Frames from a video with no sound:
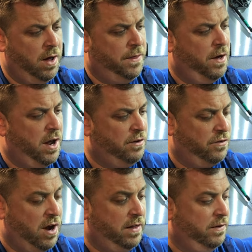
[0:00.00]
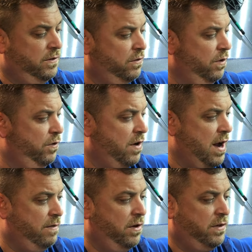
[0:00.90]
I thought I'd try these
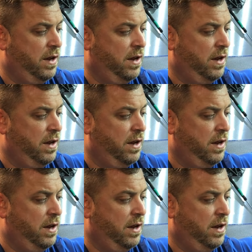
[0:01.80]
screwdrivers,